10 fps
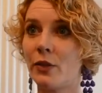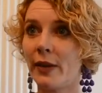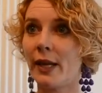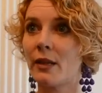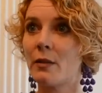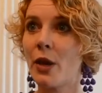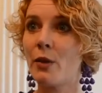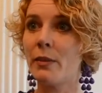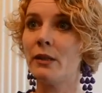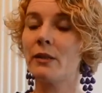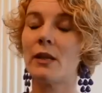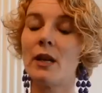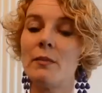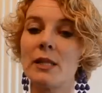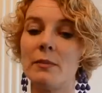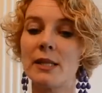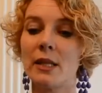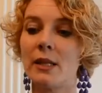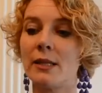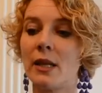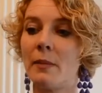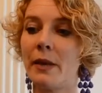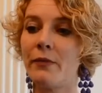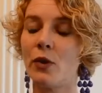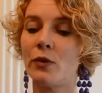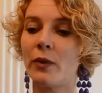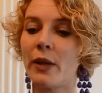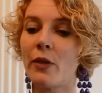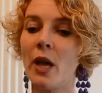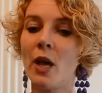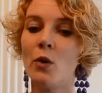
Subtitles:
doing at the moment, some studies that I'm involved with.